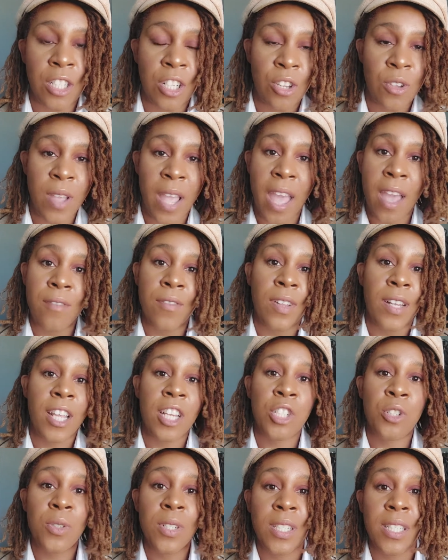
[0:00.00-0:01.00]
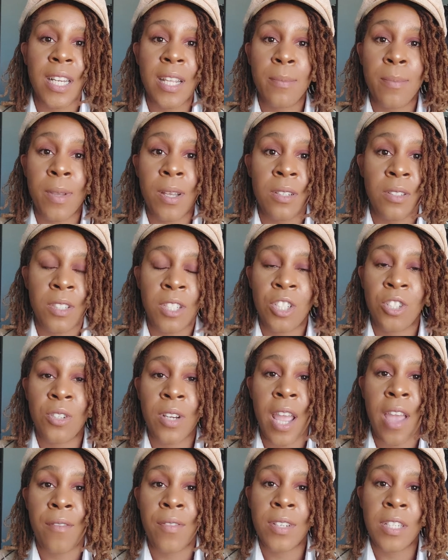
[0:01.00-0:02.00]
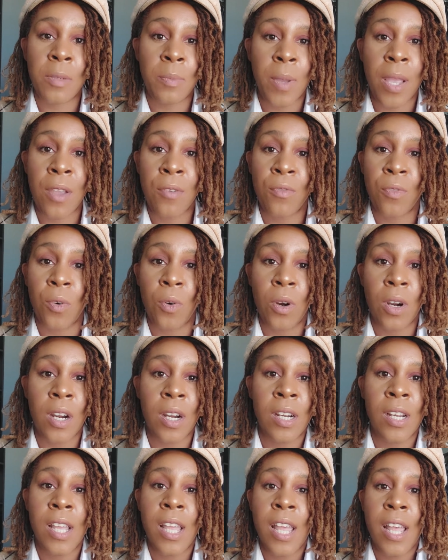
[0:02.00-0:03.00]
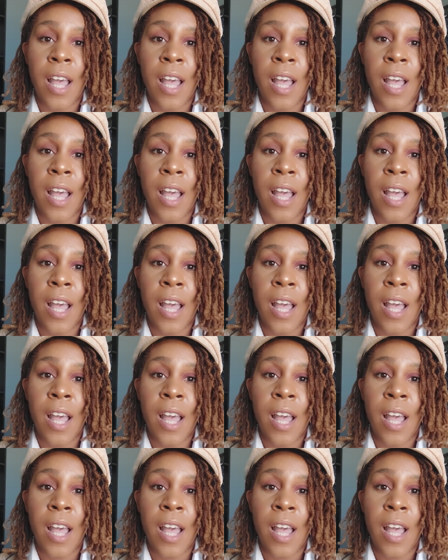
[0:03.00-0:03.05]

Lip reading: Do you have electricity bills that you're having to pay for?